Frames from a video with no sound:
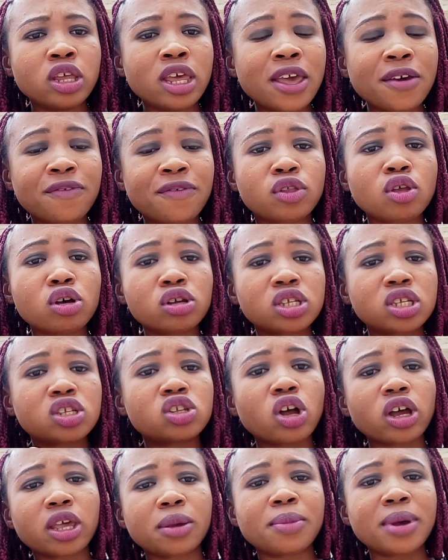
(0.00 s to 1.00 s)
if those
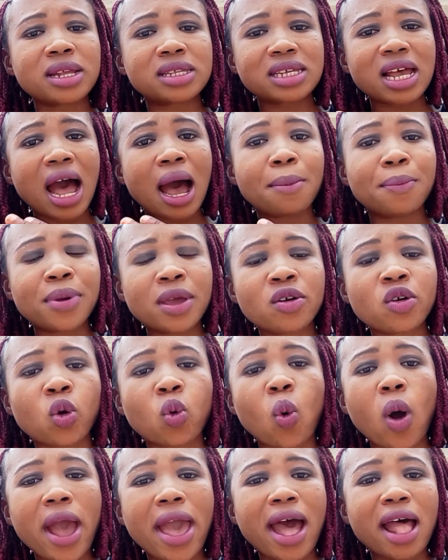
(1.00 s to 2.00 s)
documents are being
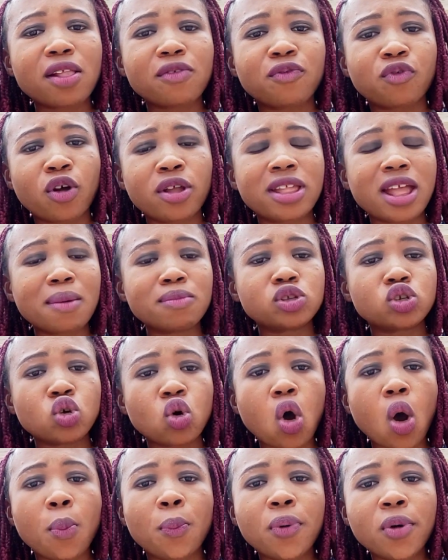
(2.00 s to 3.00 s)
required for them to
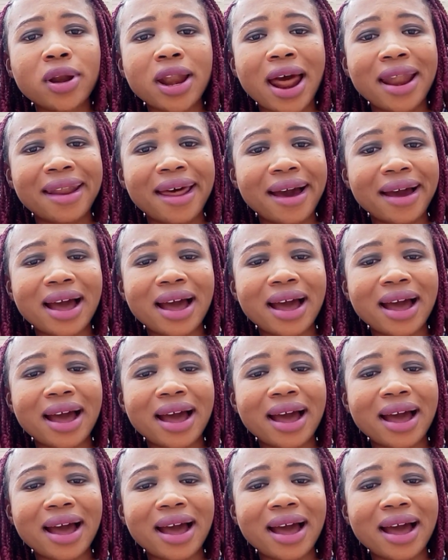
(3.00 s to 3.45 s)
open an